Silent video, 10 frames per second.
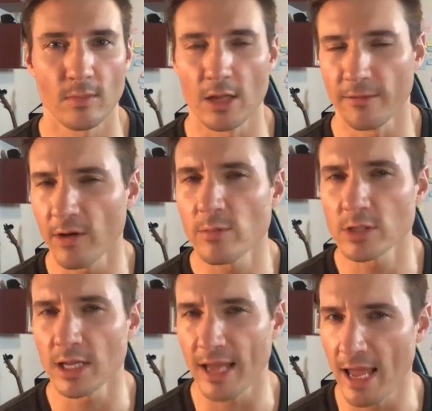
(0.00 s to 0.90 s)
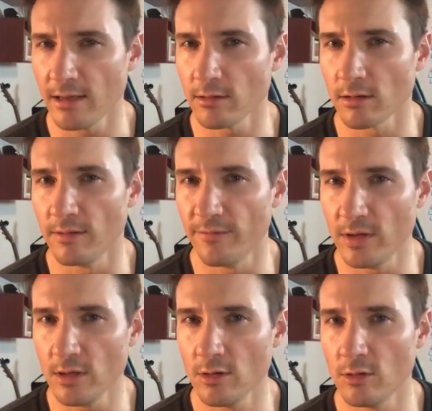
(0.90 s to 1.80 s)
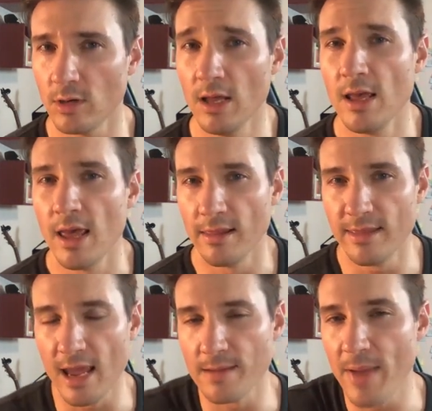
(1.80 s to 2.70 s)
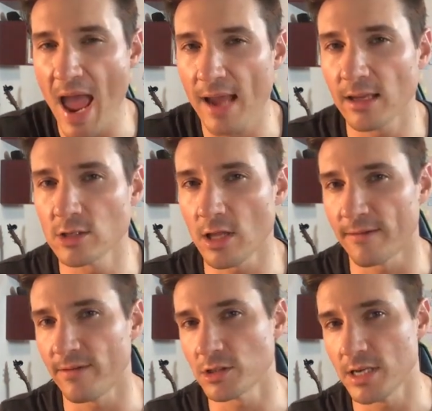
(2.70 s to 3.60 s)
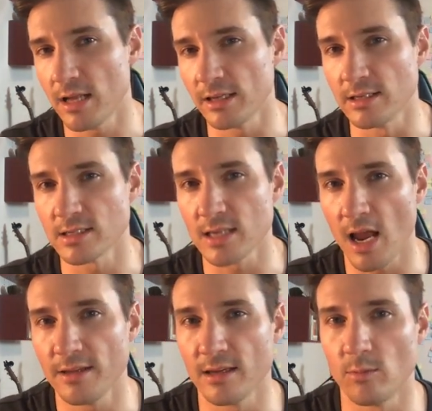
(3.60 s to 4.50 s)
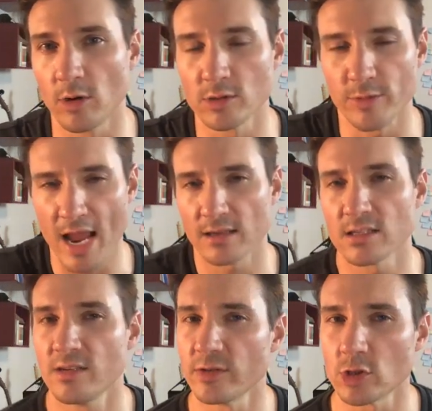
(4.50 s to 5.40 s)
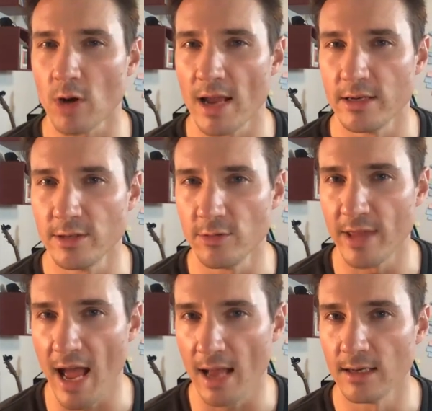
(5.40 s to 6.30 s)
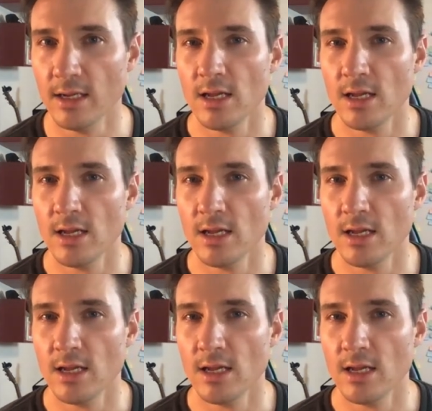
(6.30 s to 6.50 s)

The frameworks like Angular and Vue, they package a lot of functionality inside them, whereas React doesn't even try to do that.